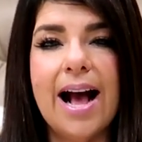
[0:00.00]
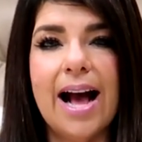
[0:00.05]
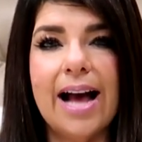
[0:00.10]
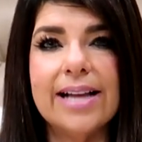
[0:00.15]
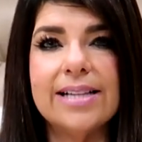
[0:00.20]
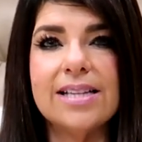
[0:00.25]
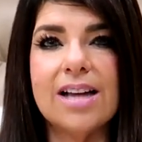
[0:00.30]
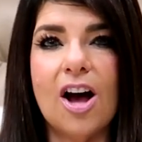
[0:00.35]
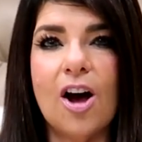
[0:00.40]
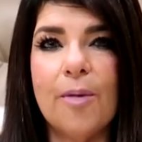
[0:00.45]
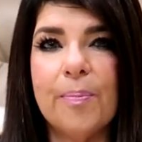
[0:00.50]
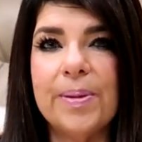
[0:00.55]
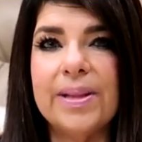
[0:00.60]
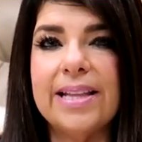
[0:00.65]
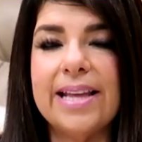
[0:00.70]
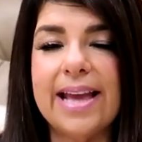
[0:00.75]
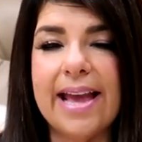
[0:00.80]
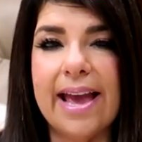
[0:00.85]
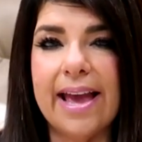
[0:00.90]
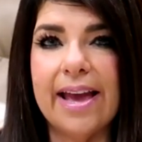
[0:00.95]
It's up in
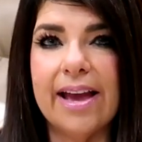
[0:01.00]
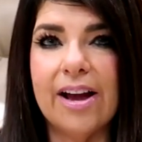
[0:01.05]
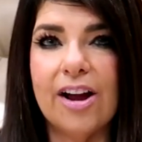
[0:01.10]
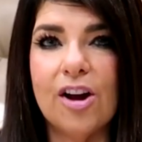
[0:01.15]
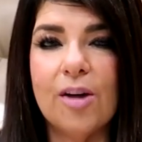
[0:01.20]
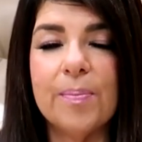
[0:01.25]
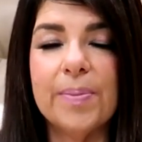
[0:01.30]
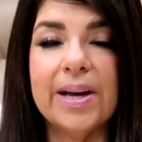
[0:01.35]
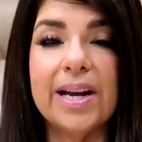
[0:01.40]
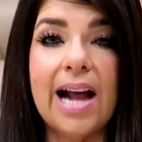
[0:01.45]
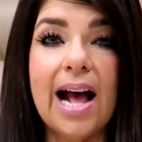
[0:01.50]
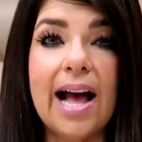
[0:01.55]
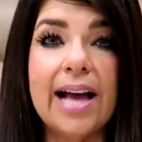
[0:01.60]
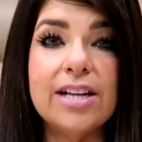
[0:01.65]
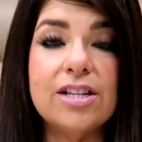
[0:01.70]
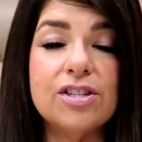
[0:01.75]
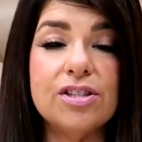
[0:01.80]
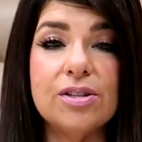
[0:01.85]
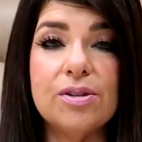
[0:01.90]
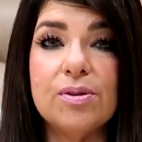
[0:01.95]
the air, but I
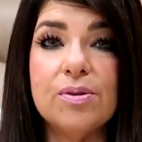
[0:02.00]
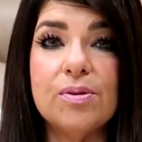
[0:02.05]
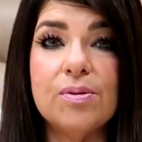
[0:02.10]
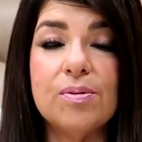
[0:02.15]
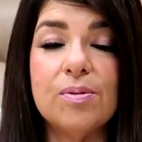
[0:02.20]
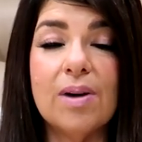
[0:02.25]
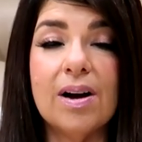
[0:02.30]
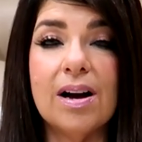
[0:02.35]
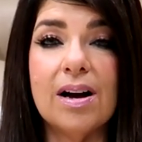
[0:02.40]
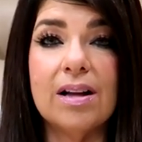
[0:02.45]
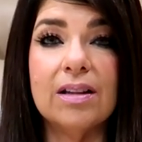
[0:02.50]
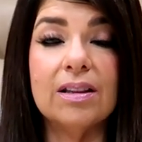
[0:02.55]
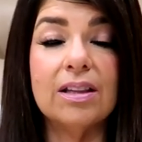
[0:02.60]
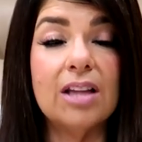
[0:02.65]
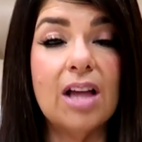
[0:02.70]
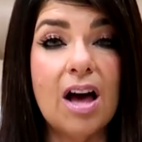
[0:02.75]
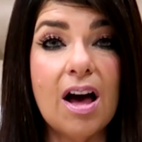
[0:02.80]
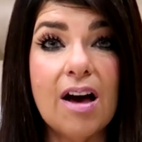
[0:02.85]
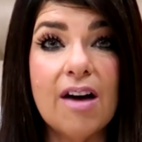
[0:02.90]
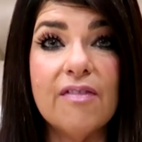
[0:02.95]
do
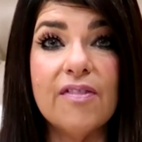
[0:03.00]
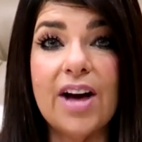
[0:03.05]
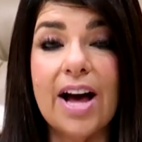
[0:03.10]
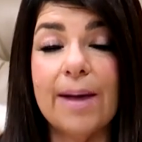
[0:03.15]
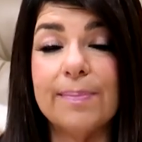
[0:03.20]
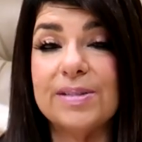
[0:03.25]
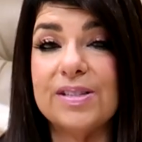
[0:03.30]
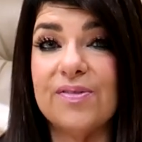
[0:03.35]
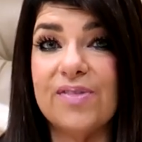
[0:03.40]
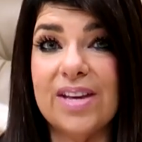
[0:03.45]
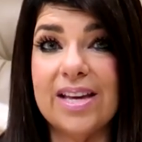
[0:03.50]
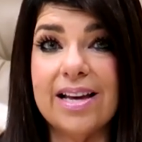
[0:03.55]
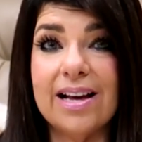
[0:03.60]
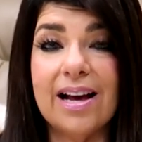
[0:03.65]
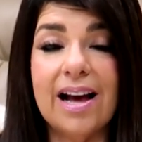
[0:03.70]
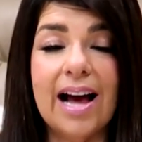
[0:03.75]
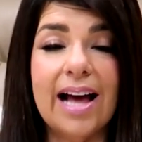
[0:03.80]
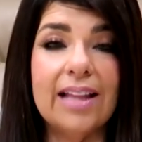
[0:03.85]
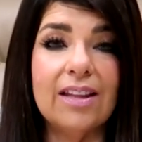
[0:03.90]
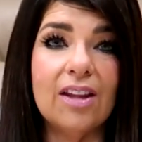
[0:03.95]
love
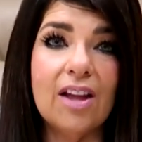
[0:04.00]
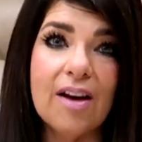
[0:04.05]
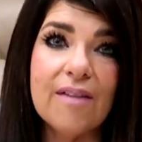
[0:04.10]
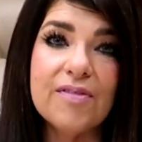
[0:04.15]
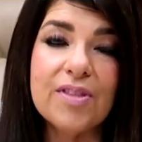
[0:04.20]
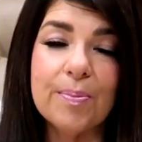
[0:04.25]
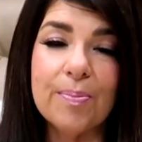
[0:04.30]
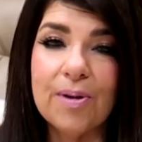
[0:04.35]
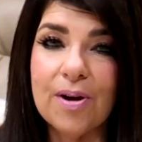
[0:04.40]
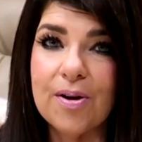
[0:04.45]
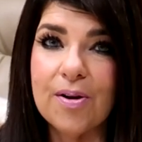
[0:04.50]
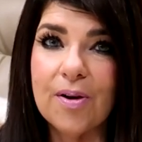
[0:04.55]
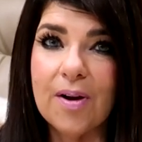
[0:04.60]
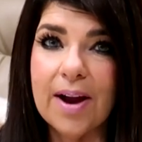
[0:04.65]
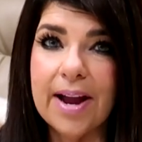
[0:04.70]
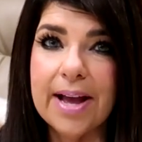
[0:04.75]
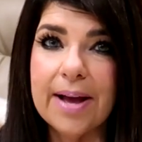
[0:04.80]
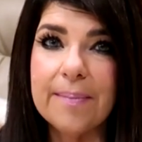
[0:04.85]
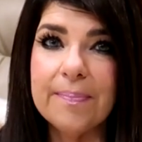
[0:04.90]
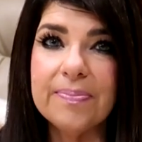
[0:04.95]
Optavia. I love the
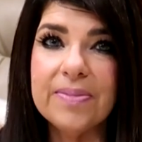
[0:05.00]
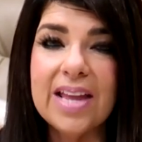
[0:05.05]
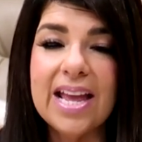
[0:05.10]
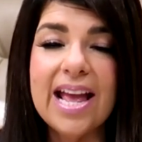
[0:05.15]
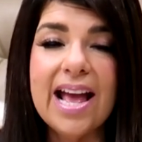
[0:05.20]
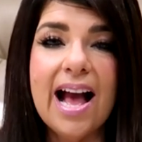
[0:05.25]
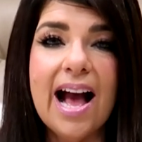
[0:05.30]
program.